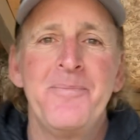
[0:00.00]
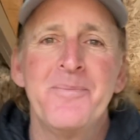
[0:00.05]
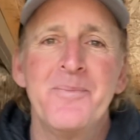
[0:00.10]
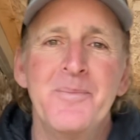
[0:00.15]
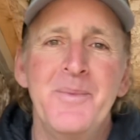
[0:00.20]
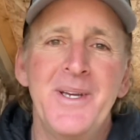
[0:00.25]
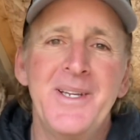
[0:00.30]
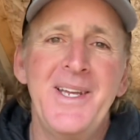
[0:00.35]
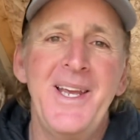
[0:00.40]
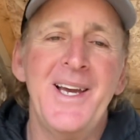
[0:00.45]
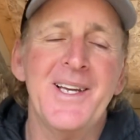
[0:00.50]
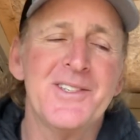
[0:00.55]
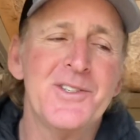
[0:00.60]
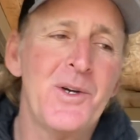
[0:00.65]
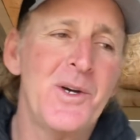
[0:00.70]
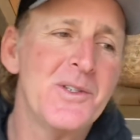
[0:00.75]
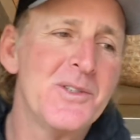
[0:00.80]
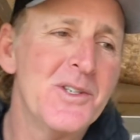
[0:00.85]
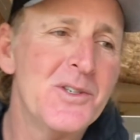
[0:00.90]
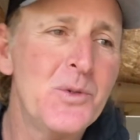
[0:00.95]
But yeah, so
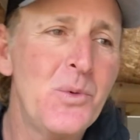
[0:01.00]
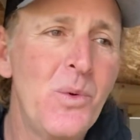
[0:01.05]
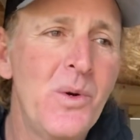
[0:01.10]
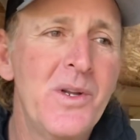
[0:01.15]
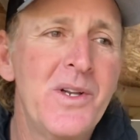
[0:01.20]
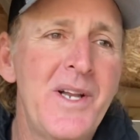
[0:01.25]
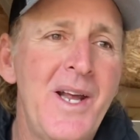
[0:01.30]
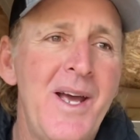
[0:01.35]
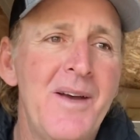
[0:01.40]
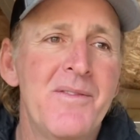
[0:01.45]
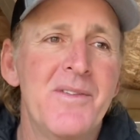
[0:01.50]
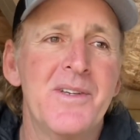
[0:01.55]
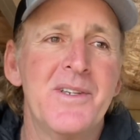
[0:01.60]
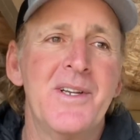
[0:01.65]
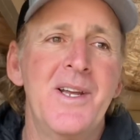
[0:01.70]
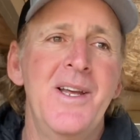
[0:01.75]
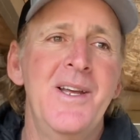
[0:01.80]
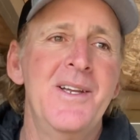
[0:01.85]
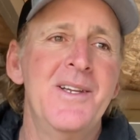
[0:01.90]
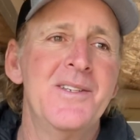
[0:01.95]
I just wanted to have a
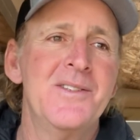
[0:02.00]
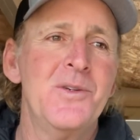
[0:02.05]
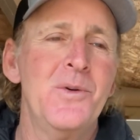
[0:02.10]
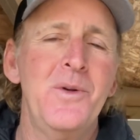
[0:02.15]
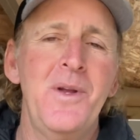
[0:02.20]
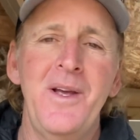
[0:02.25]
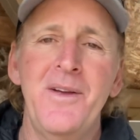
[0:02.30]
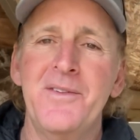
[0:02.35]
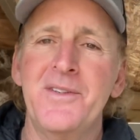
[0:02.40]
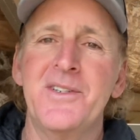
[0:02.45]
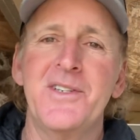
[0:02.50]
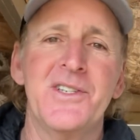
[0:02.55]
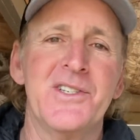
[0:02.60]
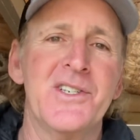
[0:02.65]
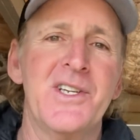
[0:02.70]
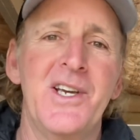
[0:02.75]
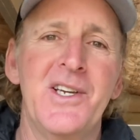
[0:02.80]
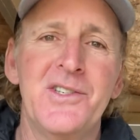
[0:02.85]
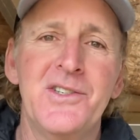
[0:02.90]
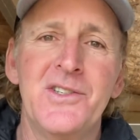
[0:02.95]
sort of have a
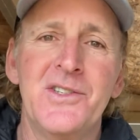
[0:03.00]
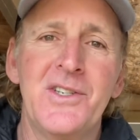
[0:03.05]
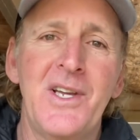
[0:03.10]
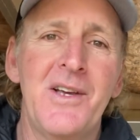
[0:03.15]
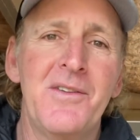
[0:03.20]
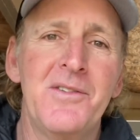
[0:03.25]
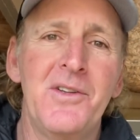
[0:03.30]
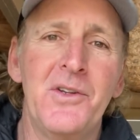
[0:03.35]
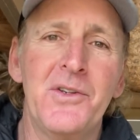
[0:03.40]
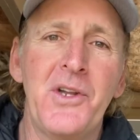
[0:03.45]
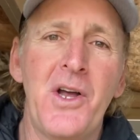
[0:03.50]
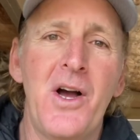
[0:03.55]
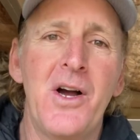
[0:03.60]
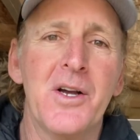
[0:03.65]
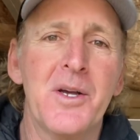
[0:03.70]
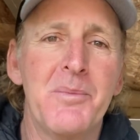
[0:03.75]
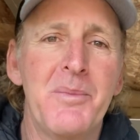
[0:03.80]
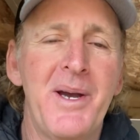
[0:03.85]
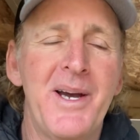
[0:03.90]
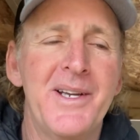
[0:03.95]
discussion, just have a little
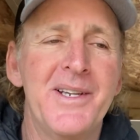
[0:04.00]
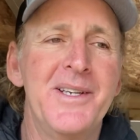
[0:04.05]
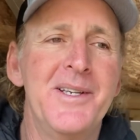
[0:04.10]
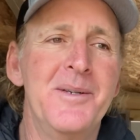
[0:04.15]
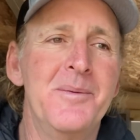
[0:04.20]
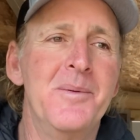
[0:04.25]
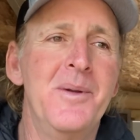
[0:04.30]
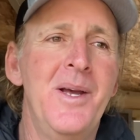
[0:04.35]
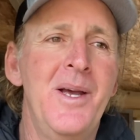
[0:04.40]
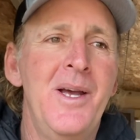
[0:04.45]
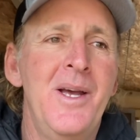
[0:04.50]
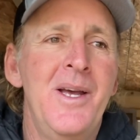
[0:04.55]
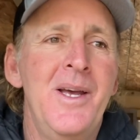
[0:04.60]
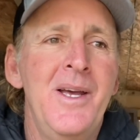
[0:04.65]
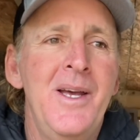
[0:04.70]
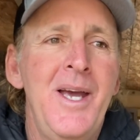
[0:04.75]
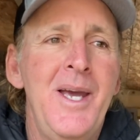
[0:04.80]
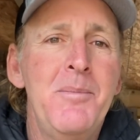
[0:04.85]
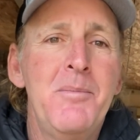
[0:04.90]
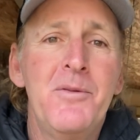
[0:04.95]
talk about it. And
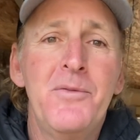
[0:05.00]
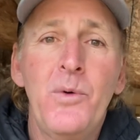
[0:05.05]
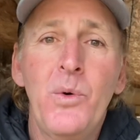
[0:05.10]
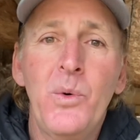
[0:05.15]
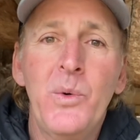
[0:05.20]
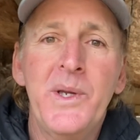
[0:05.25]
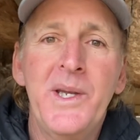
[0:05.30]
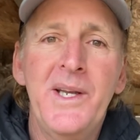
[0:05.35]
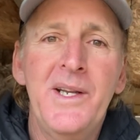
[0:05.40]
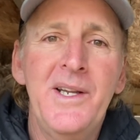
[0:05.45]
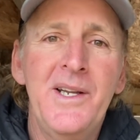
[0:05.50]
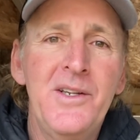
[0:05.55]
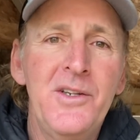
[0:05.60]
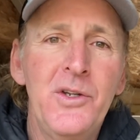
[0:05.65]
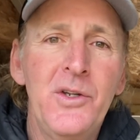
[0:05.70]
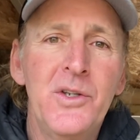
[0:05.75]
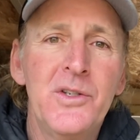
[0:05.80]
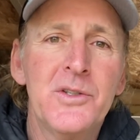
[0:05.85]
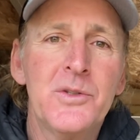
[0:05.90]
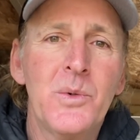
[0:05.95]
hey, before we get
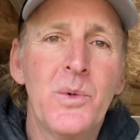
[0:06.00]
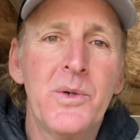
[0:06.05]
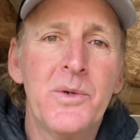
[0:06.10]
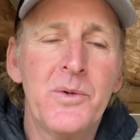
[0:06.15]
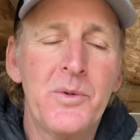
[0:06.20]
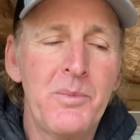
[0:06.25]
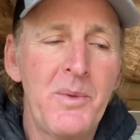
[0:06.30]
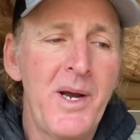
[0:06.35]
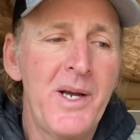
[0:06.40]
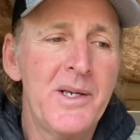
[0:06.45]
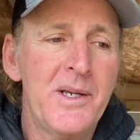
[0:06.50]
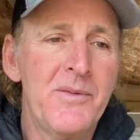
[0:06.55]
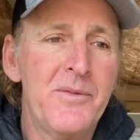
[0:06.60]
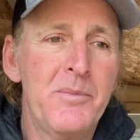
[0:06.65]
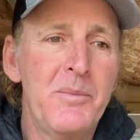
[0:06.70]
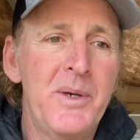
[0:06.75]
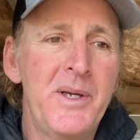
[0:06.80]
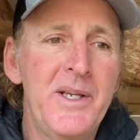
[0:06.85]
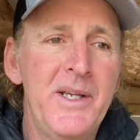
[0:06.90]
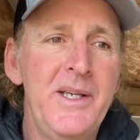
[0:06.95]
into it, just wanted to remind
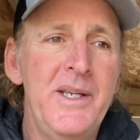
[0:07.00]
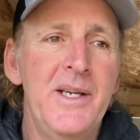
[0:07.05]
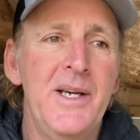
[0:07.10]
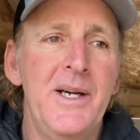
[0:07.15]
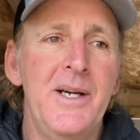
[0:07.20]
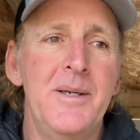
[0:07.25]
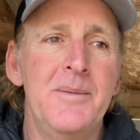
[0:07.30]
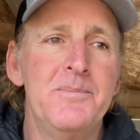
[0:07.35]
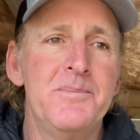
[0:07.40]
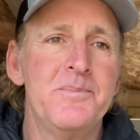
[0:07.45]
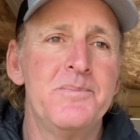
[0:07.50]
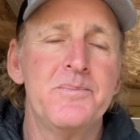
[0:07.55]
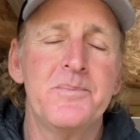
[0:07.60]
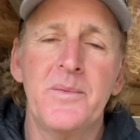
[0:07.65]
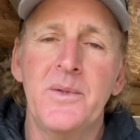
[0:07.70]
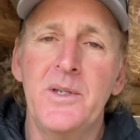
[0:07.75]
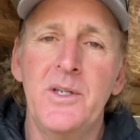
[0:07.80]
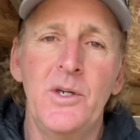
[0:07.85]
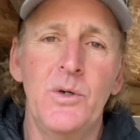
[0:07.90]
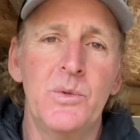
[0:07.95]
everybody, um,
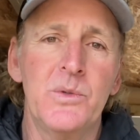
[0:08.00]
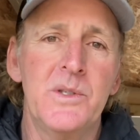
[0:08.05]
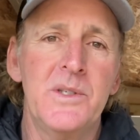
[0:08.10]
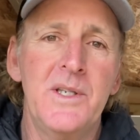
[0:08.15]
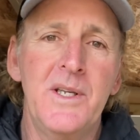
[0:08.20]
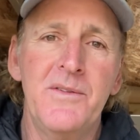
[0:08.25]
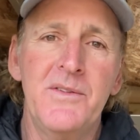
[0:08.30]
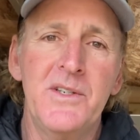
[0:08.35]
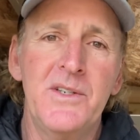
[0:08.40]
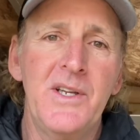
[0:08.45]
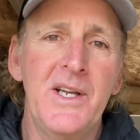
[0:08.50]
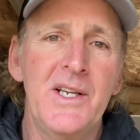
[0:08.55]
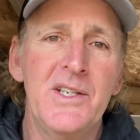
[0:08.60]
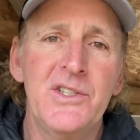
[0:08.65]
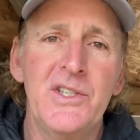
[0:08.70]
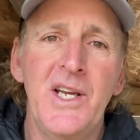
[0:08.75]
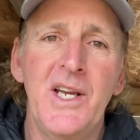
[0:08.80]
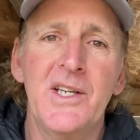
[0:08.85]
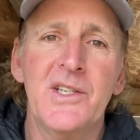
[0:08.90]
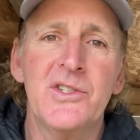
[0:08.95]
you know, give you get a
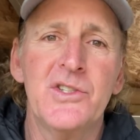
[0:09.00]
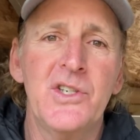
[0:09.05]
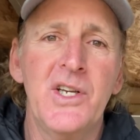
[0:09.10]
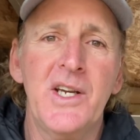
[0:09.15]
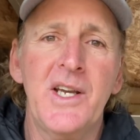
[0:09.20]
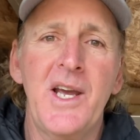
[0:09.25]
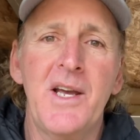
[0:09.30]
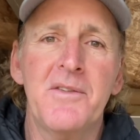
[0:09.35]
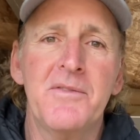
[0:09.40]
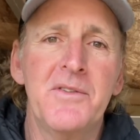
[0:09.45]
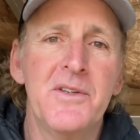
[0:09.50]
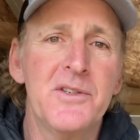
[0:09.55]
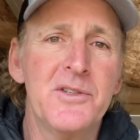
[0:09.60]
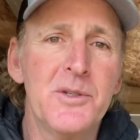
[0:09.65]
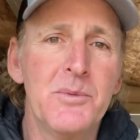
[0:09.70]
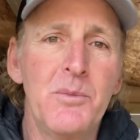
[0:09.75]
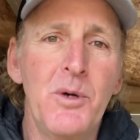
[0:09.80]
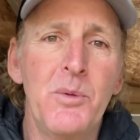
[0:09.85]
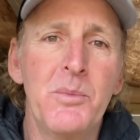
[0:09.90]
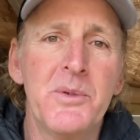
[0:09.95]
chance, check out
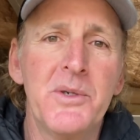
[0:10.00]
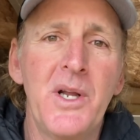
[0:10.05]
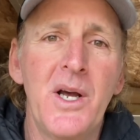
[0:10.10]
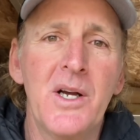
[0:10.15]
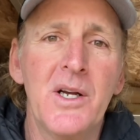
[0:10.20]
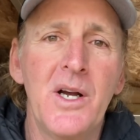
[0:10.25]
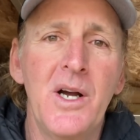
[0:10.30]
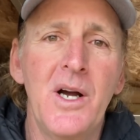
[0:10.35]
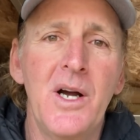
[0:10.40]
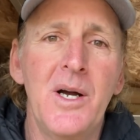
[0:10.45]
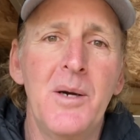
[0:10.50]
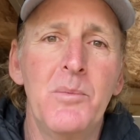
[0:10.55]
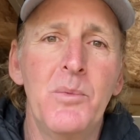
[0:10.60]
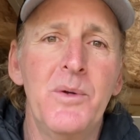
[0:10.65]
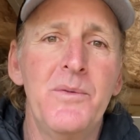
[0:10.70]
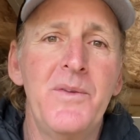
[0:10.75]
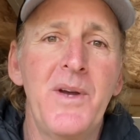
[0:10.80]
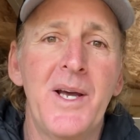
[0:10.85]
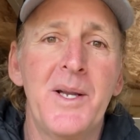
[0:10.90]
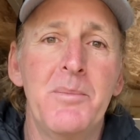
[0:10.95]
fishthemoment.com.
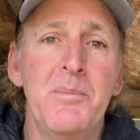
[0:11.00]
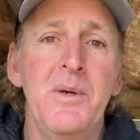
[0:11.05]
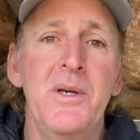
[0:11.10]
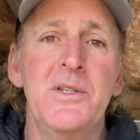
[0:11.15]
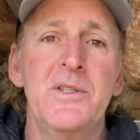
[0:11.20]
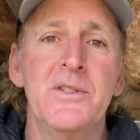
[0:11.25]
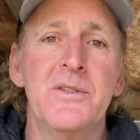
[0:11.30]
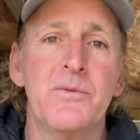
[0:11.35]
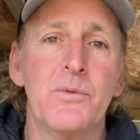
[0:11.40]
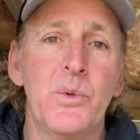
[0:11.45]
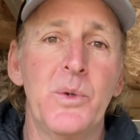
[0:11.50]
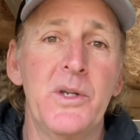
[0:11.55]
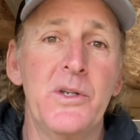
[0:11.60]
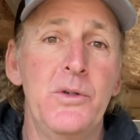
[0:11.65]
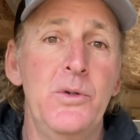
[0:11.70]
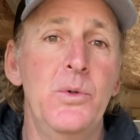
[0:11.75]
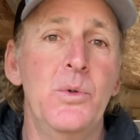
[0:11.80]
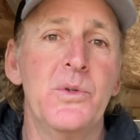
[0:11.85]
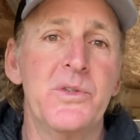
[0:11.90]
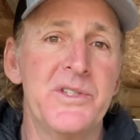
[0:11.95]
We've got a bunch of really
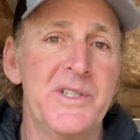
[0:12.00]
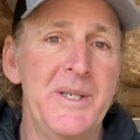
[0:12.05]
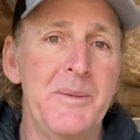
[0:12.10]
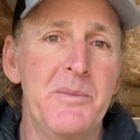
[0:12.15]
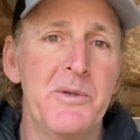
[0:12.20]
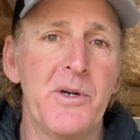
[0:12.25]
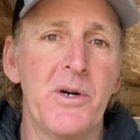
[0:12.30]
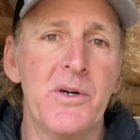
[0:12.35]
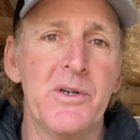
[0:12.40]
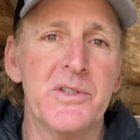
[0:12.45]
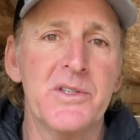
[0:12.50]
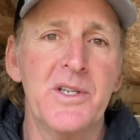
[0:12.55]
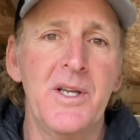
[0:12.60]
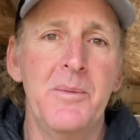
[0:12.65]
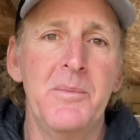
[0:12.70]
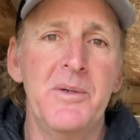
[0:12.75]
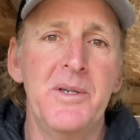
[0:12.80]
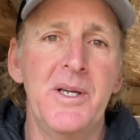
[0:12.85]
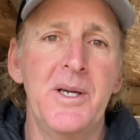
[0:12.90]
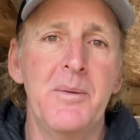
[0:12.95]
cool seminars
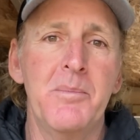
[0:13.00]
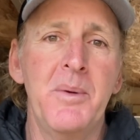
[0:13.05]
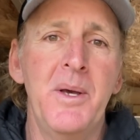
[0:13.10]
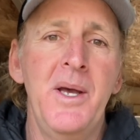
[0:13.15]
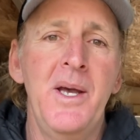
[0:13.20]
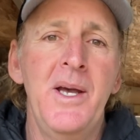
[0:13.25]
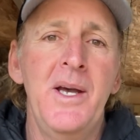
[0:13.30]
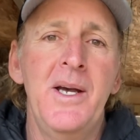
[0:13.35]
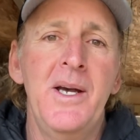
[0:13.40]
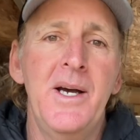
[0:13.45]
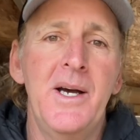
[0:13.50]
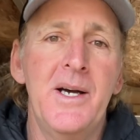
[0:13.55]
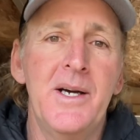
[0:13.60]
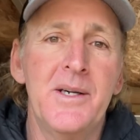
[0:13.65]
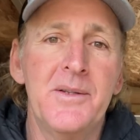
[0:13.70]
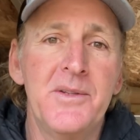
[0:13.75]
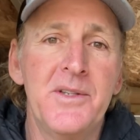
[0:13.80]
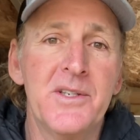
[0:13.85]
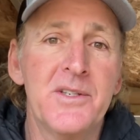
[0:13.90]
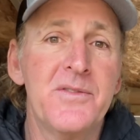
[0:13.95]
coming up uh,
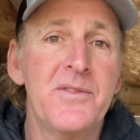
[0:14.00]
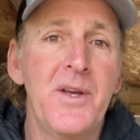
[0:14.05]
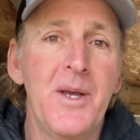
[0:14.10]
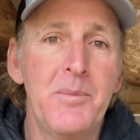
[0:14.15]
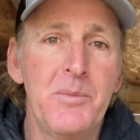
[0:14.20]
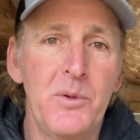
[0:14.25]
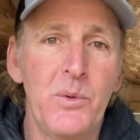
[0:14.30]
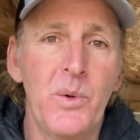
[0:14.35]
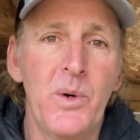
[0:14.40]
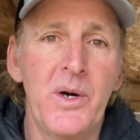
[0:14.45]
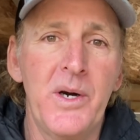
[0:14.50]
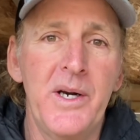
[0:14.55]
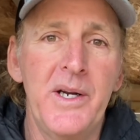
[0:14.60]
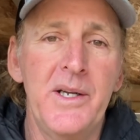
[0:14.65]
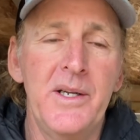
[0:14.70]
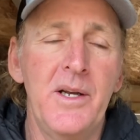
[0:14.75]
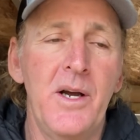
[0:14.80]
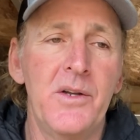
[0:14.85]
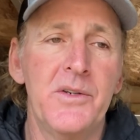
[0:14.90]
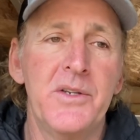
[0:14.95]
this
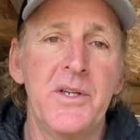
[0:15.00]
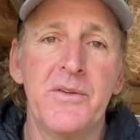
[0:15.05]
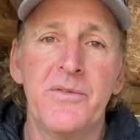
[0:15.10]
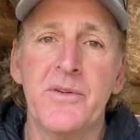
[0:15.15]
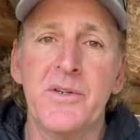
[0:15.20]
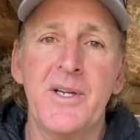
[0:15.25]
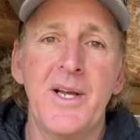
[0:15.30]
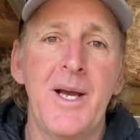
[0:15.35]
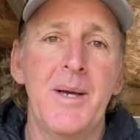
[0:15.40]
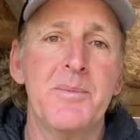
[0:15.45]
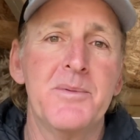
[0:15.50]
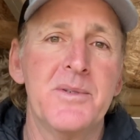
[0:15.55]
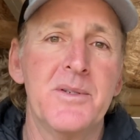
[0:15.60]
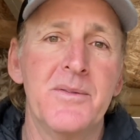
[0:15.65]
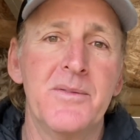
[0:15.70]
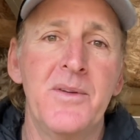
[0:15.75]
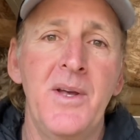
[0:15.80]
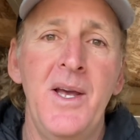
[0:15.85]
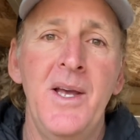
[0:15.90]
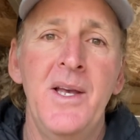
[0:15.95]
February on different types
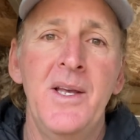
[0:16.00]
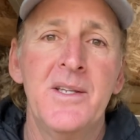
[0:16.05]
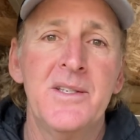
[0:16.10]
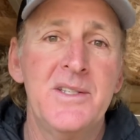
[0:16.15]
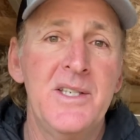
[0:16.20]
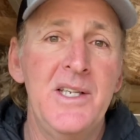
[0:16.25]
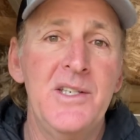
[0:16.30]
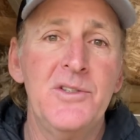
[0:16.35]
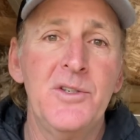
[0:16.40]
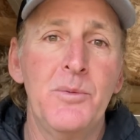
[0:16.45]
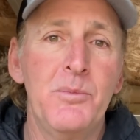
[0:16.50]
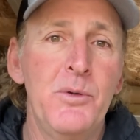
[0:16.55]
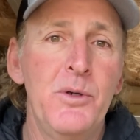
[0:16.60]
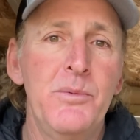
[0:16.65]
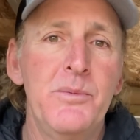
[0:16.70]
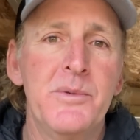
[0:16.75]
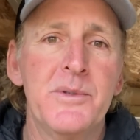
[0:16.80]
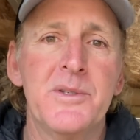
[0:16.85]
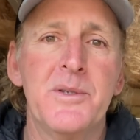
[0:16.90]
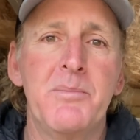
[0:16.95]
of seasonal
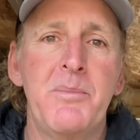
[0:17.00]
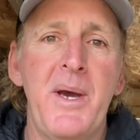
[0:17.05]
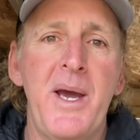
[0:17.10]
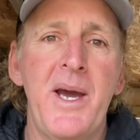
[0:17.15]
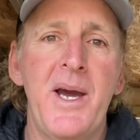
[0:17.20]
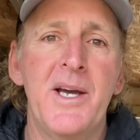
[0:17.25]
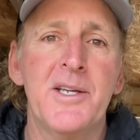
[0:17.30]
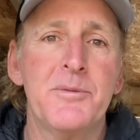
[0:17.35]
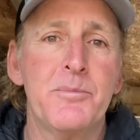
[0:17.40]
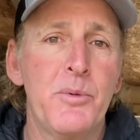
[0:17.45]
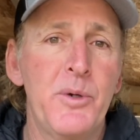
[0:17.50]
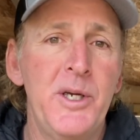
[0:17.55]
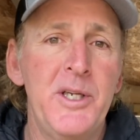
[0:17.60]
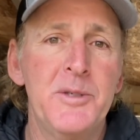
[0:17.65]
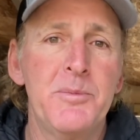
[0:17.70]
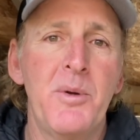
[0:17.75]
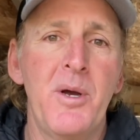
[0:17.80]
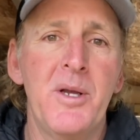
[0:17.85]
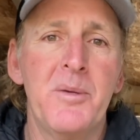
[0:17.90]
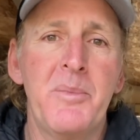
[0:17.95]
movements of bass,
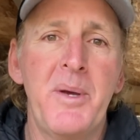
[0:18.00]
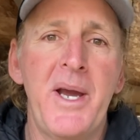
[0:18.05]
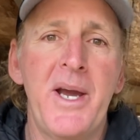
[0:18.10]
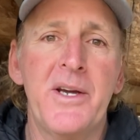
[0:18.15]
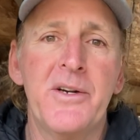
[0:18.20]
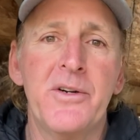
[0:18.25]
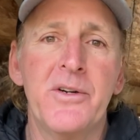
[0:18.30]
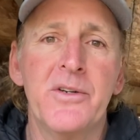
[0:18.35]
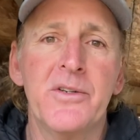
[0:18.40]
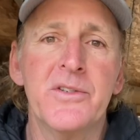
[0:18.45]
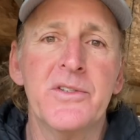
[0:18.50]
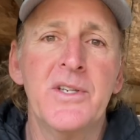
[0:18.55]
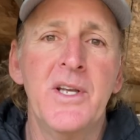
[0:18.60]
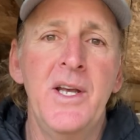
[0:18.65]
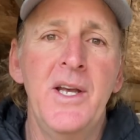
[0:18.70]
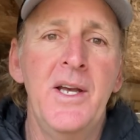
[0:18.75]
pre-spawn patterns.